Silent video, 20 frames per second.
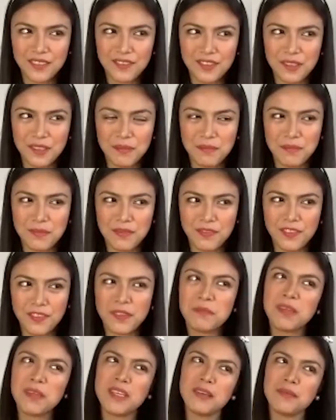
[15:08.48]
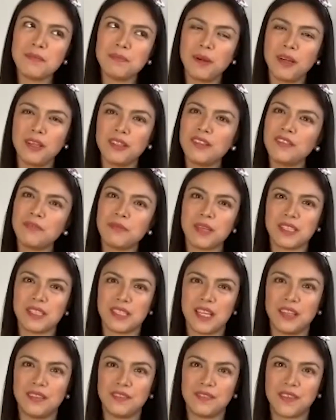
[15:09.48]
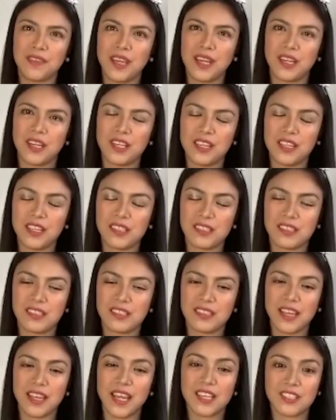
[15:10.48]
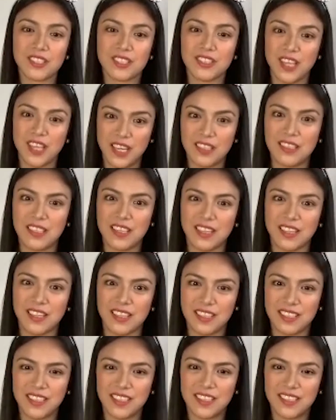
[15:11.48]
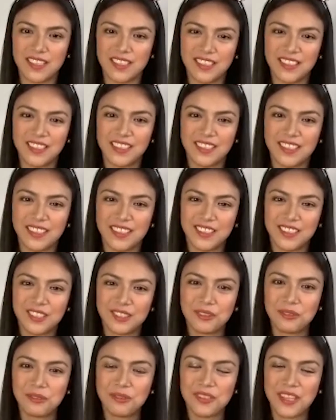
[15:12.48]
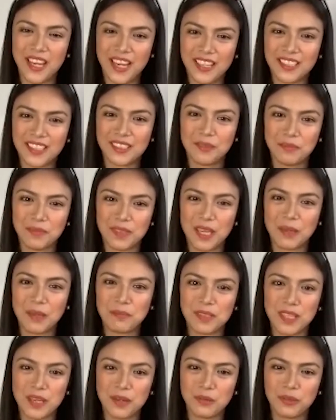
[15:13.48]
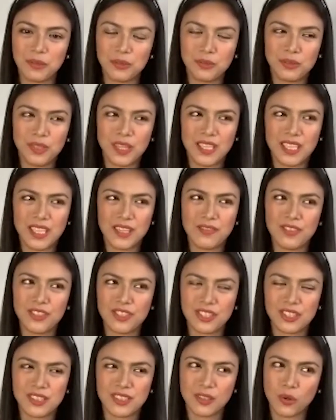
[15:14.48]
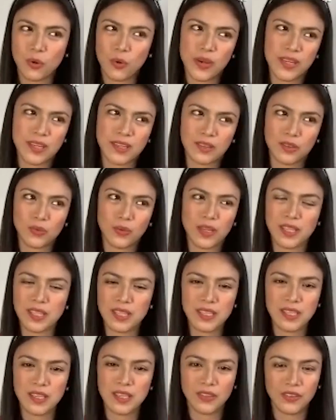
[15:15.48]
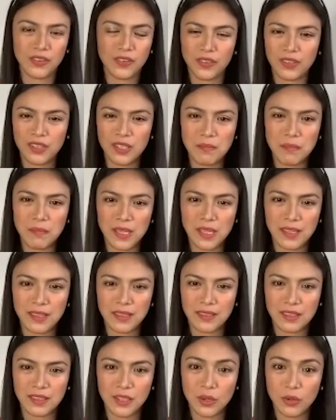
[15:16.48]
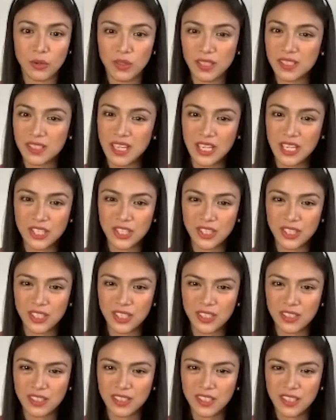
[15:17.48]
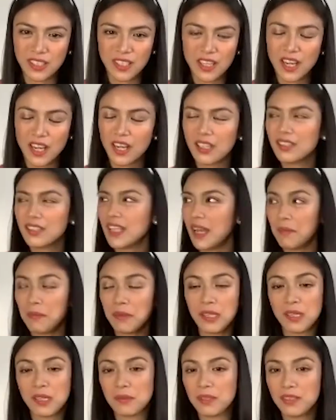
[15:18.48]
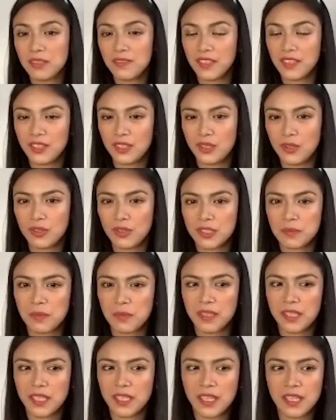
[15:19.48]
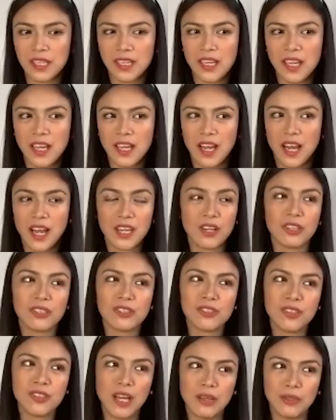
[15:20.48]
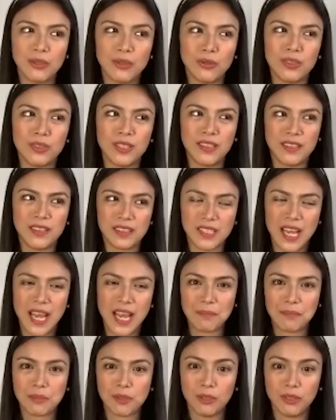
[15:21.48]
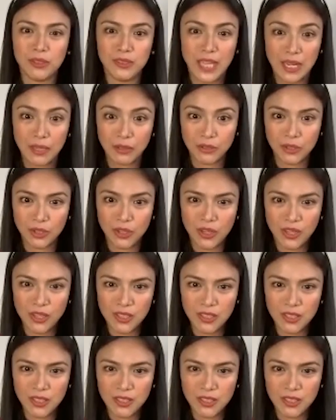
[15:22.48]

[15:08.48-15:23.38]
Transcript: from, for me, part of my self-care is exercising. So yeah, sometimes I would do like even just a quick 20 or 30-minute yoga session. Ang dami naman videos, but then I also downloaded this app called Down Dog,